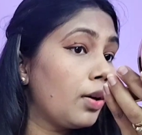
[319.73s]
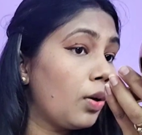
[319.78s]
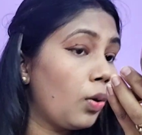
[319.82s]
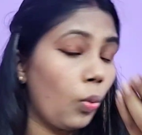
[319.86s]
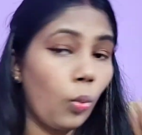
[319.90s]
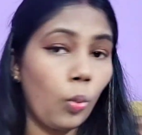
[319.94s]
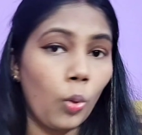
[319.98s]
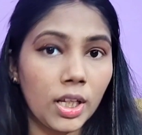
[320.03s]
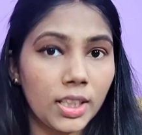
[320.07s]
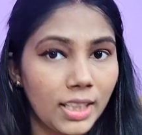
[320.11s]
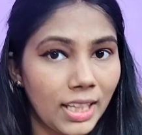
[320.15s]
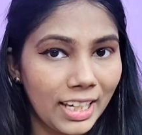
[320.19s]

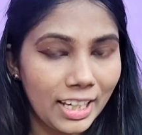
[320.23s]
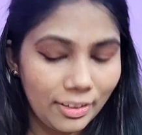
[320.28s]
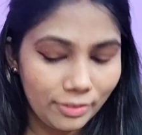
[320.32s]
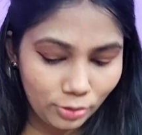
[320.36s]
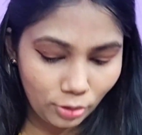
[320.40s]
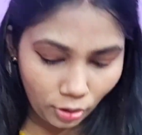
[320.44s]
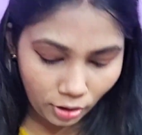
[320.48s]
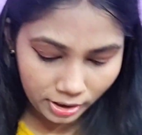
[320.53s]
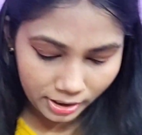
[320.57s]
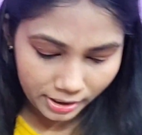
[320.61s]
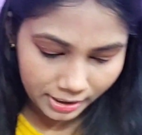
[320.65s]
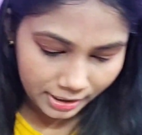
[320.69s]
one I have
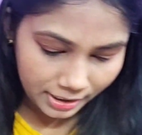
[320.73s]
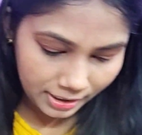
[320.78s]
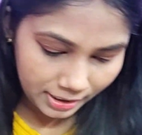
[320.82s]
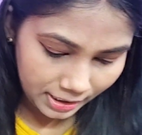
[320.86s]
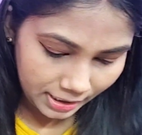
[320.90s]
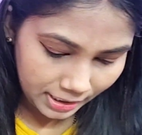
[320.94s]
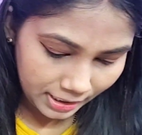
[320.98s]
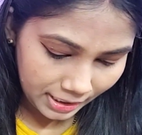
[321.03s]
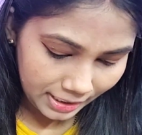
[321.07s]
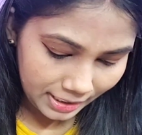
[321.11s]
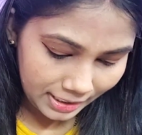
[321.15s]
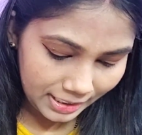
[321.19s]
got.
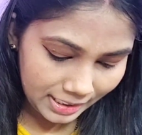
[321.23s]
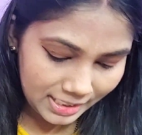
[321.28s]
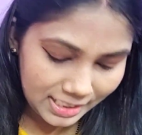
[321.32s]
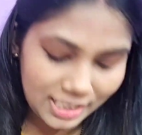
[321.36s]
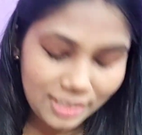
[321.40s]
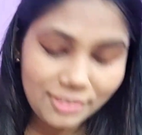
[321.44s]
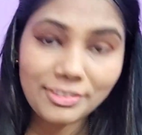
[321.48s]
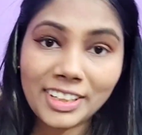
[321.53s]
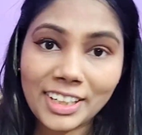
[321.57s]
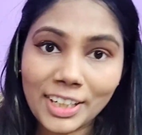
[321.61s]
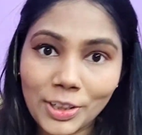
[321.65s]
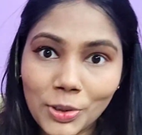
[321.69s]
Let's see
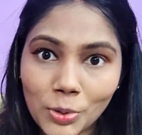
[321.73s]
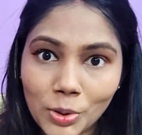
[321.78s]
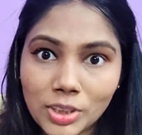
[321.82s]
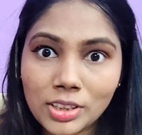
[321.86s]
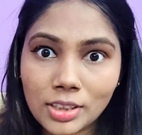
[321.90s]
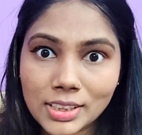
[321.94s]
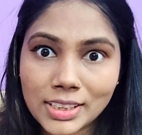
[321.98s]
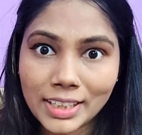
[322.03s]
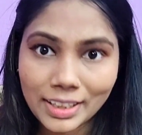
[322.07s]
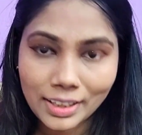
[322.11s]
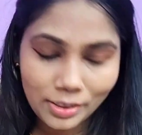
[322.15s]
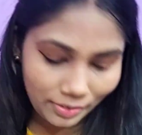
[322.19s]
if we can do it
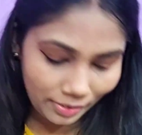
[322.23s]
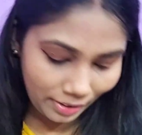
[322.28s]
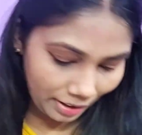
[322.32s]
the second